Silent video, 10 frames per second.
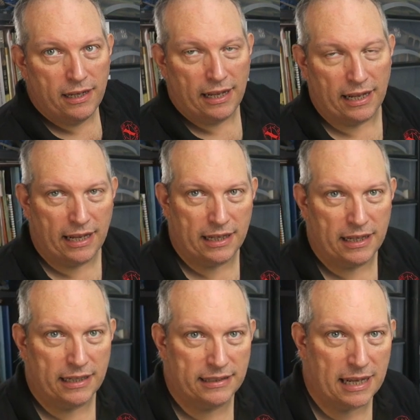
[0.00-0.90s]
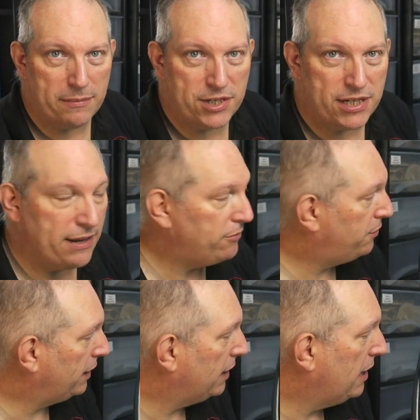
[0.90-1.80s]
and damaging
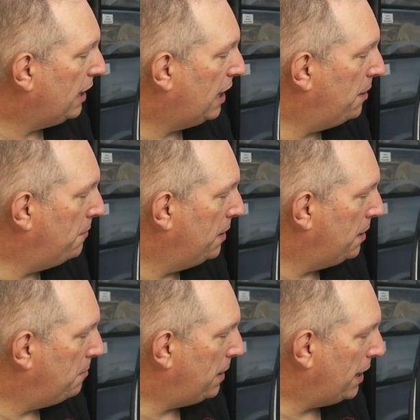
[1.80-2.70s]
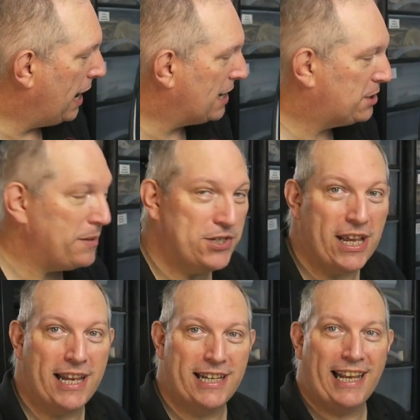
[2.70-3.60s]
everything. But it has to be
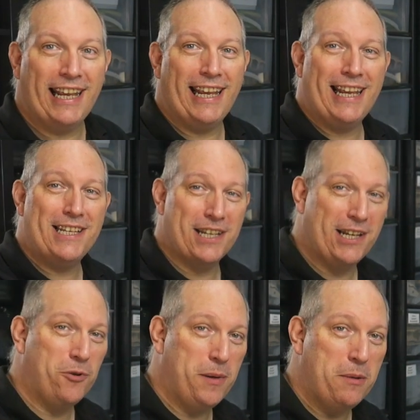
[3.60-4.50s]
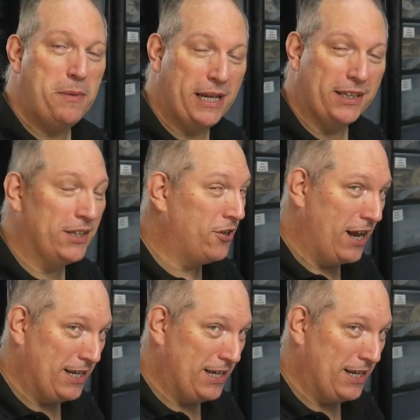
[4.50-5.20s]
said, it is a little bit bigger than I